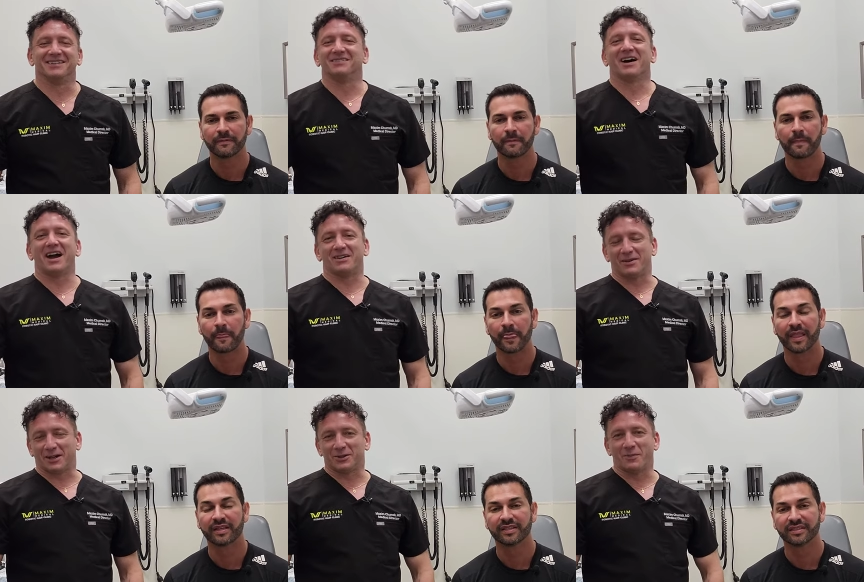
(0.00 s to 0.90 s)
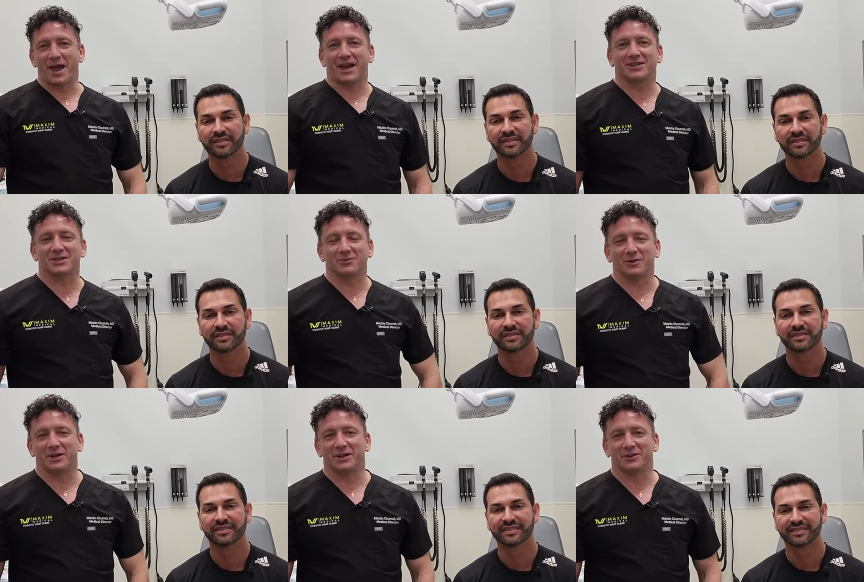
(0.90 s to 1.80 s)
Speaker 1: Hi, I'm Doctor Max,
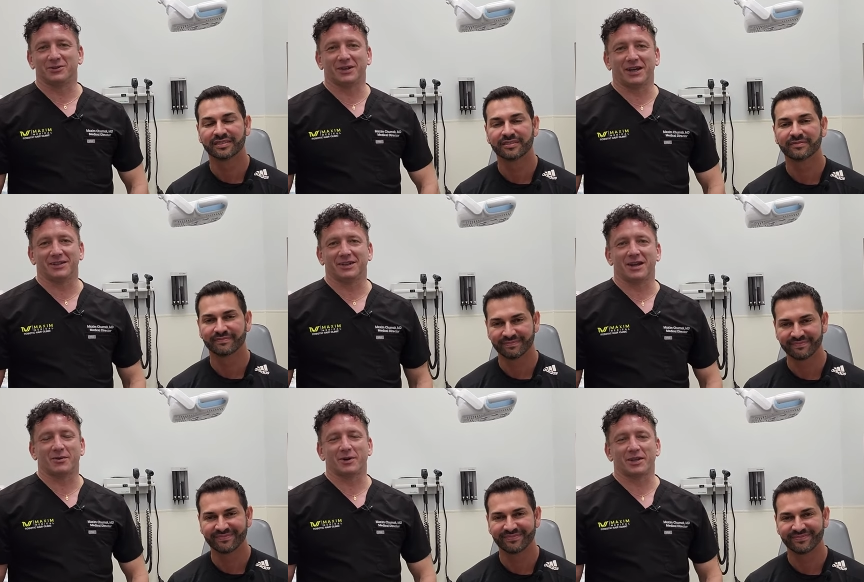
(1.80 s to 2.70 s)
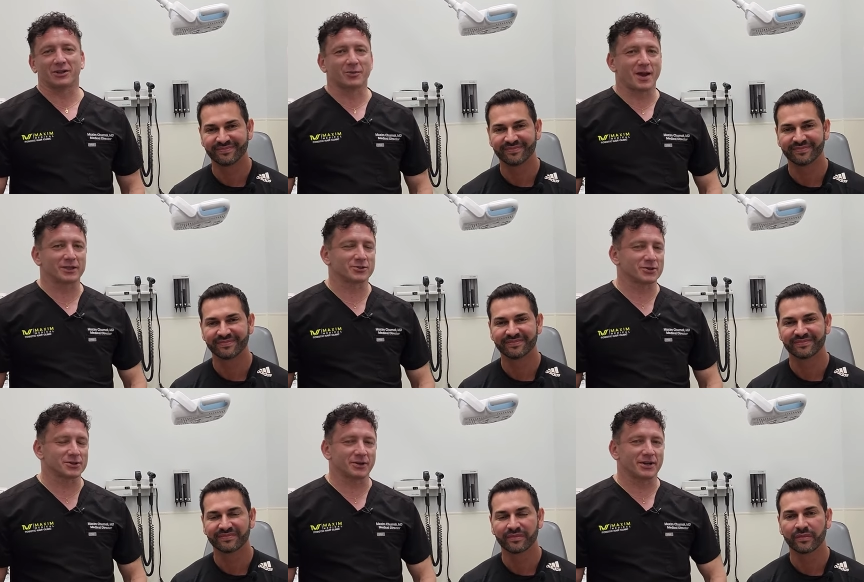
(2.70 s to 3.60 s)
and we're here today in Hair by Doctor
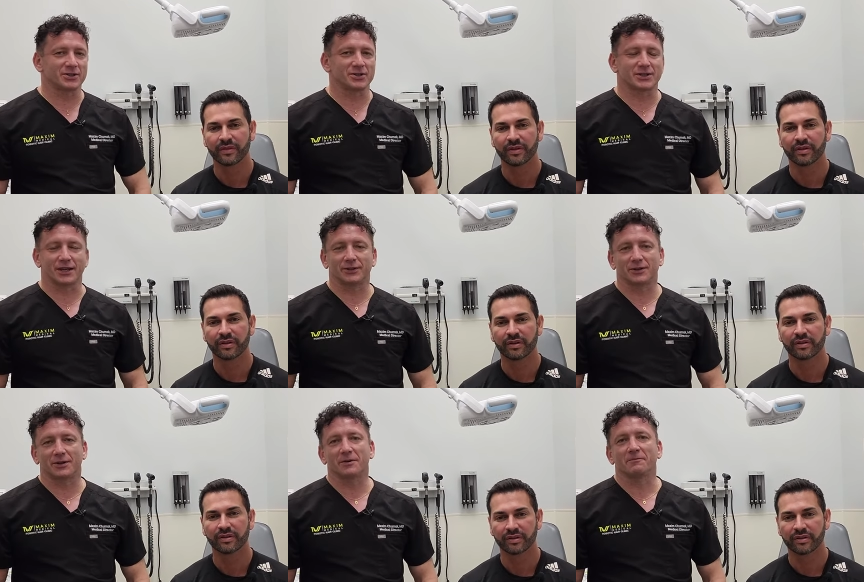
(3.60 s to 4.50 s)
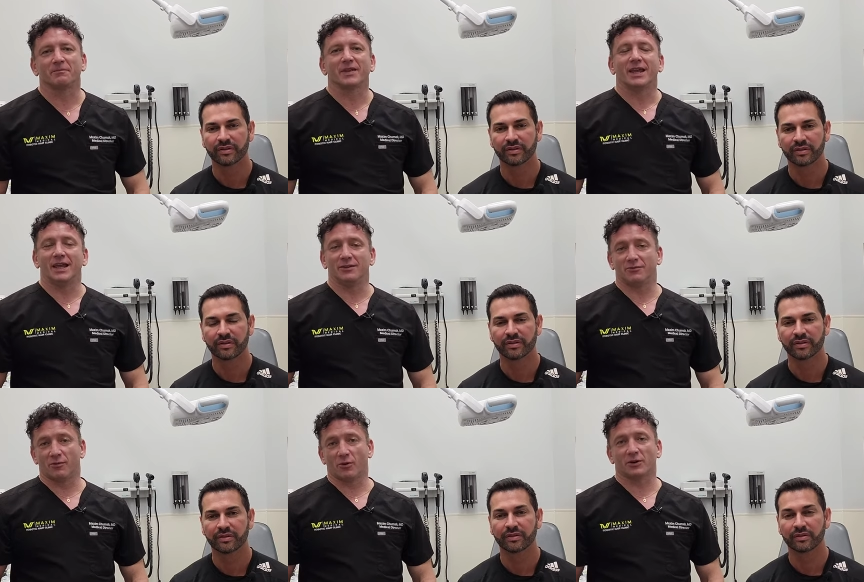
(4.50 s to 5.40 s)
Max Restoration Center
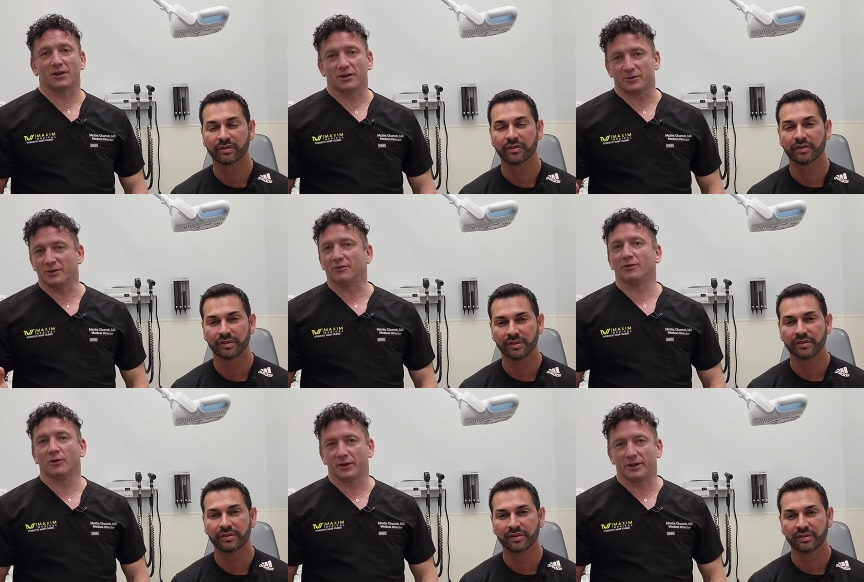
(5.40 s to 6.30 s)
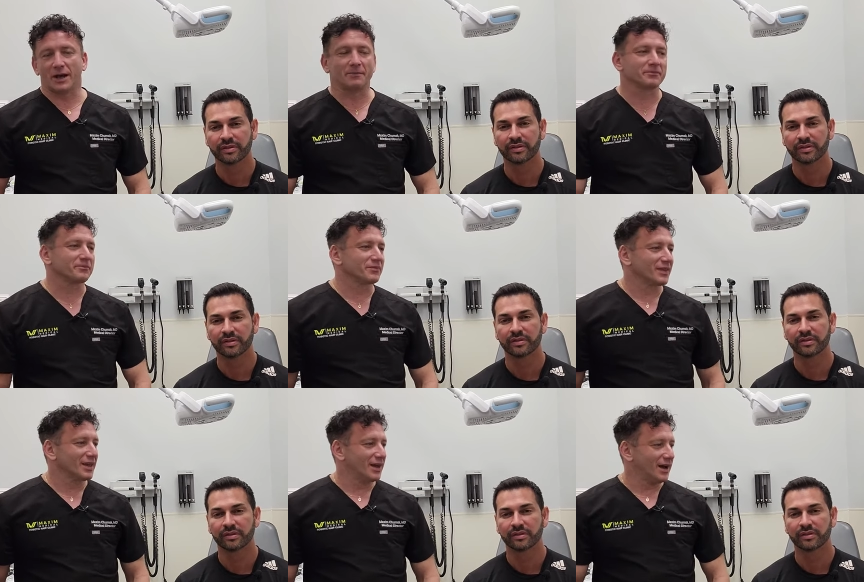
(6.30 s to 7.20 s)
in Fort Lauderdale, Florida.
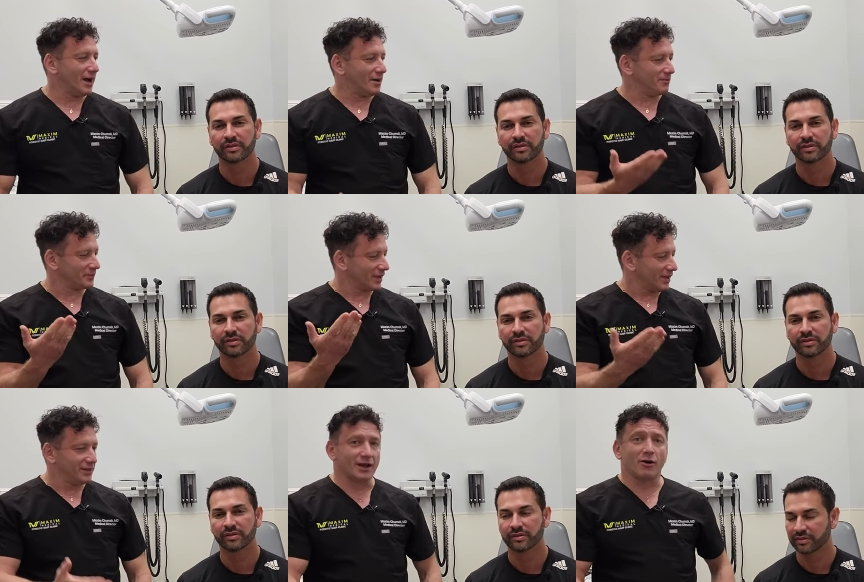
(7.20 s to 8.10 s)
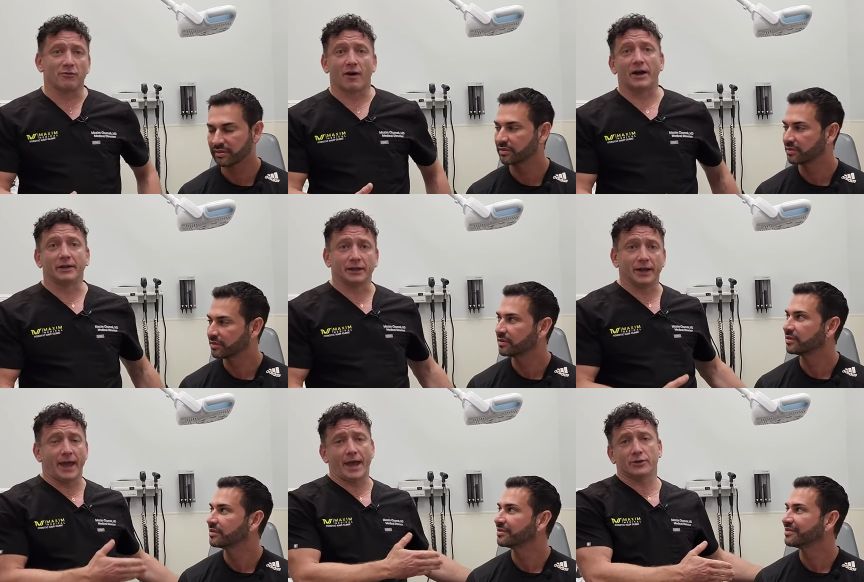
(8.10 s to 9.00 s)
Uh, now
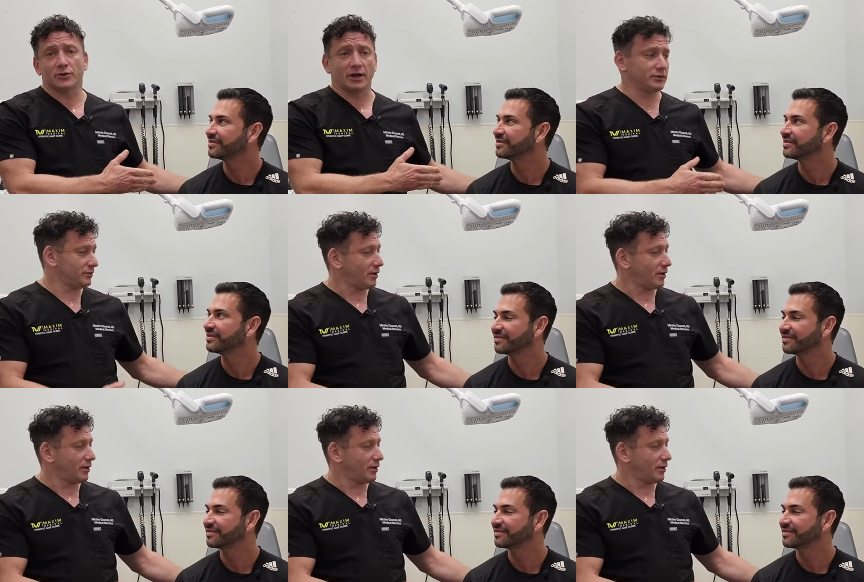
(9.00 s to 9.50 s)
finally Adrian